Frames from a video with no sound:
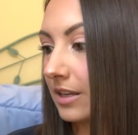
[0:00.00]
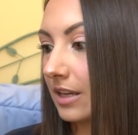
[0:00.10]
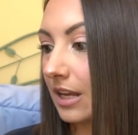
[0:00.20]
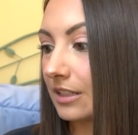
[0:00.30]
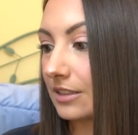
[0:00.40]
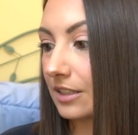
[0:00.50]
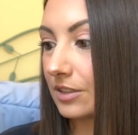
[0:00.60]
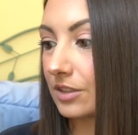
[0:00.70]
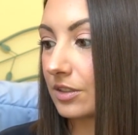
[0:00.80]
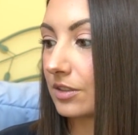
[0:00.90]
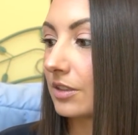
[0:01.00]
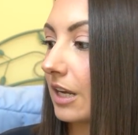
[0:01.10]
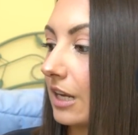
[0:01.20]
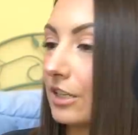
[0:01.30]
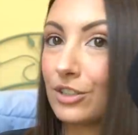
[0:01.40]
And it says
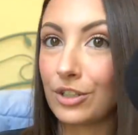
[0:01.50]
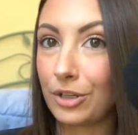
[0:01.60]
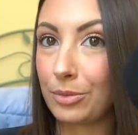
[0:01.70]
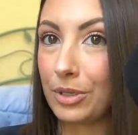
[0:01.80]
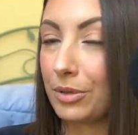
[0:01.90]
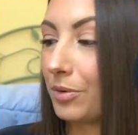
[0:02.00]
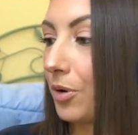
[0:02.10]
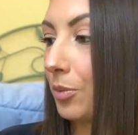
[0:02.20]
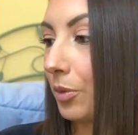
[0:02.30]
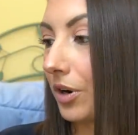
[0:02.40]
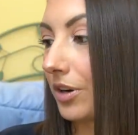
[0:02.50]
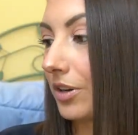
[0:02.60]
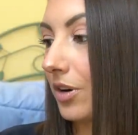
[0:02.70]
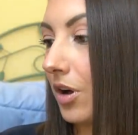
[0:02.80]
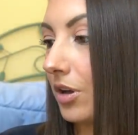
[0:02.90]
HW
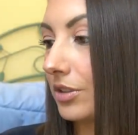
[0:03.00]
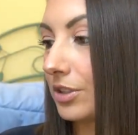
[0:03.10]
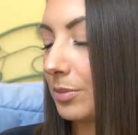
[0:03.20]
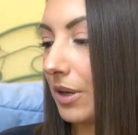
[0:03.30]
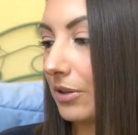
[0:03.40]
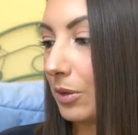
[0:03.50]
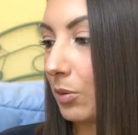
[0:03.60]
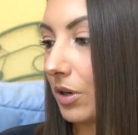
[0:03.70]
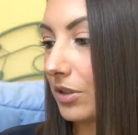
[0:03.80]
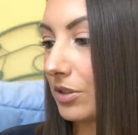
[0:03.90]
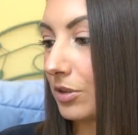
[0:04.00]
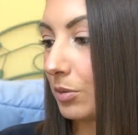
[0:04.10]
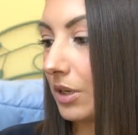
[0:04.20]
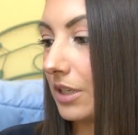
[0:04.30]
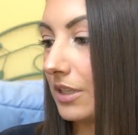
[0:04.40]
homework, all spelling words
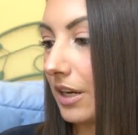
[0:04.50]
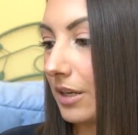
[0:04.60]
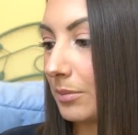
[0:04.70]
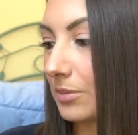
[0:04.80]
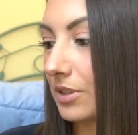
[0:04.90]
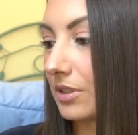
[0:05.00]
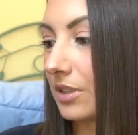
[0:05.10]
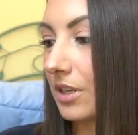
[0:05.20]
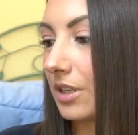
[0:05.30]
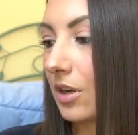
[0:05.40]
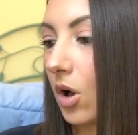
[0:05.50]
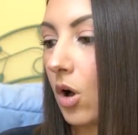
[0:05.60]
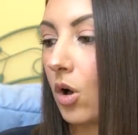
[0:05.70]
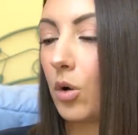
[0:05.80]
three times, all